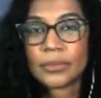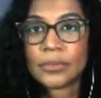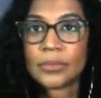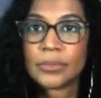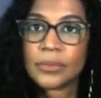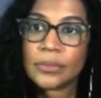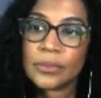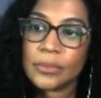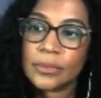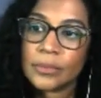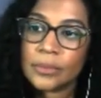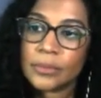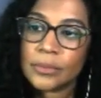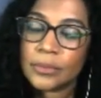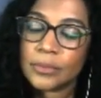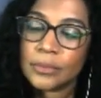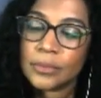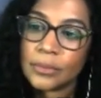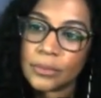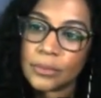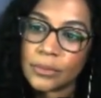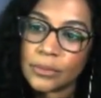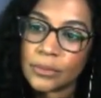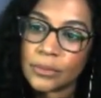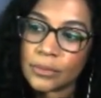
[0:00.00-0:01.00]

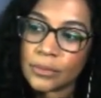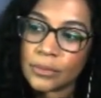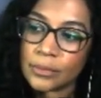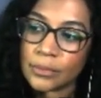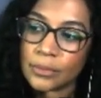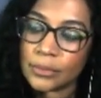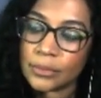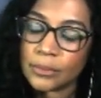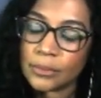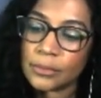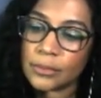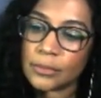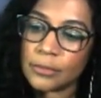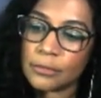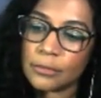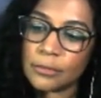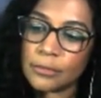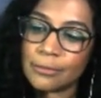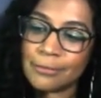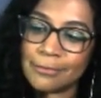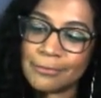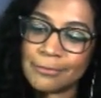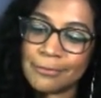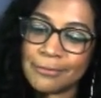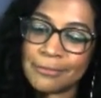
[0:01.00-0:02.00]

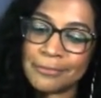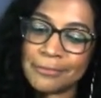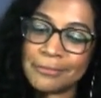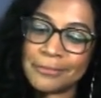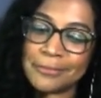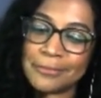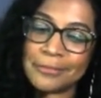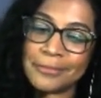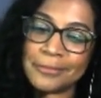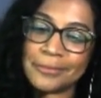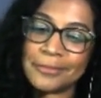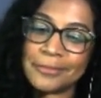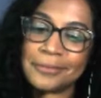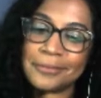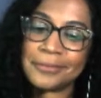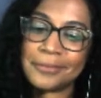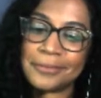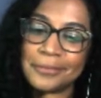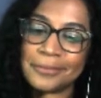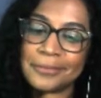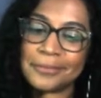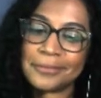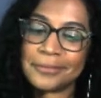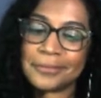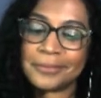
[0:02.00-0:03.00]

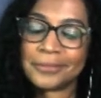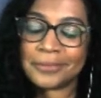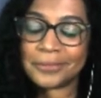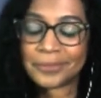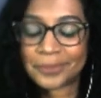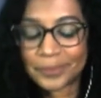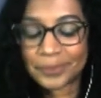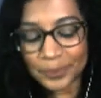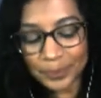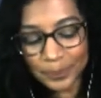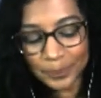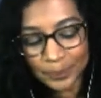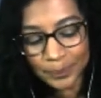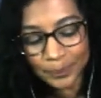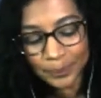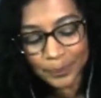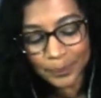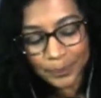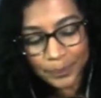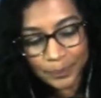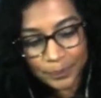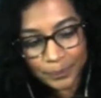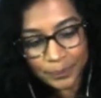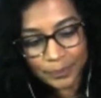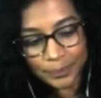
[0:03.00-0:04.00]

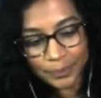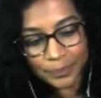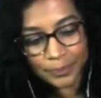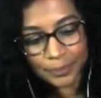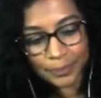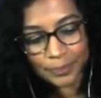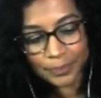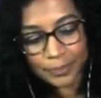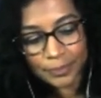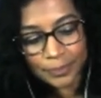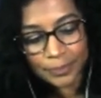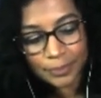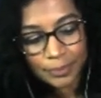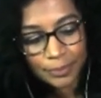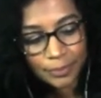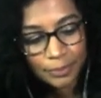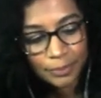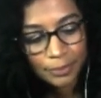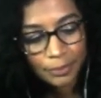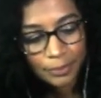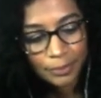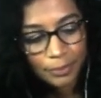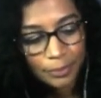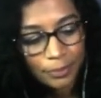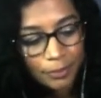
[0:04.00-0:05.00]

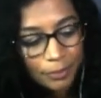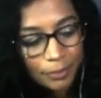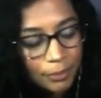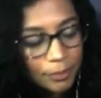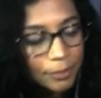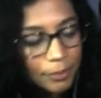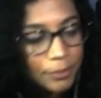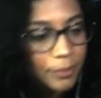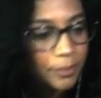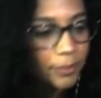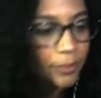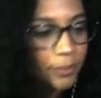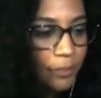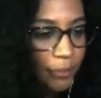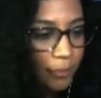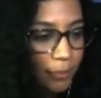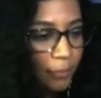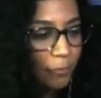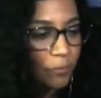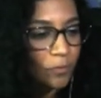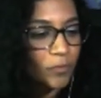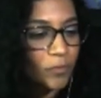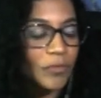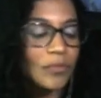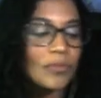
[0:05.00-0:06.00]

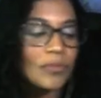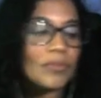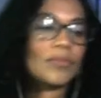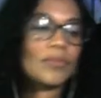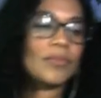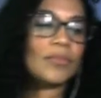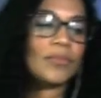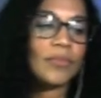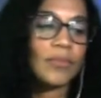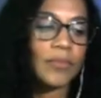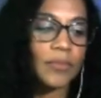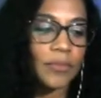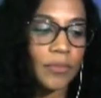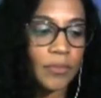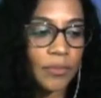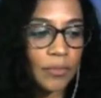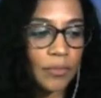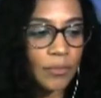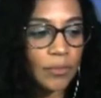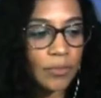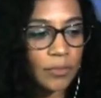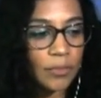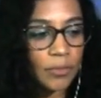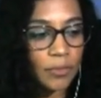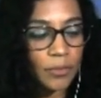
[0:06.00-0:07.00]

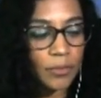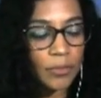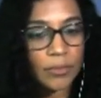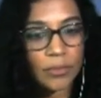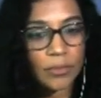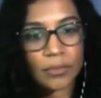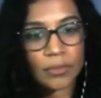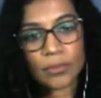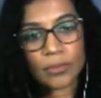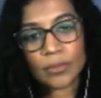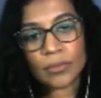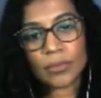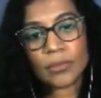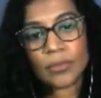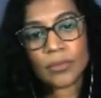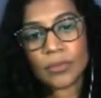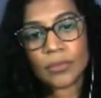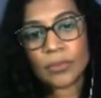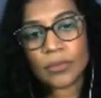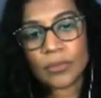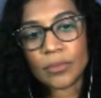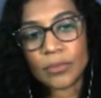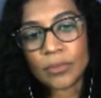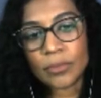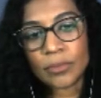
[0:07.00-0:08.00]
(silent)